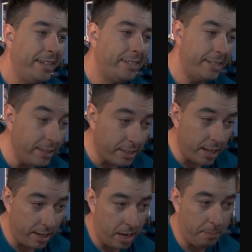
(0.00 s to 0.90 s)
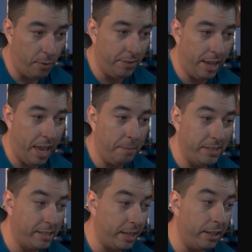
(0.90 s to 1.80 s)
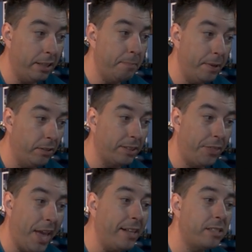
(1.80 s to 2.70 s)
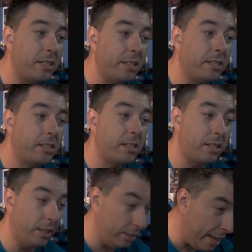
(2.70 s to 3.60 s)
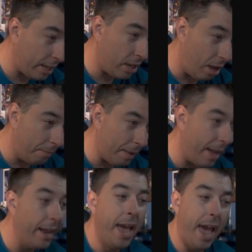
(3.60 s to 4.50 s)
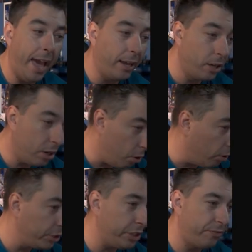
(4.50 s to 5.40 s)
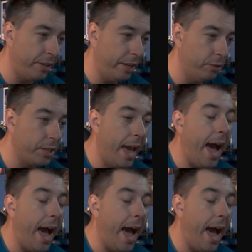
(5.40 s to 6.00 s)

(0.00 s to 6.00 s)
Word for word: Since then, hype around the game has steadily built thanks to the slick combat and gorgeous videos.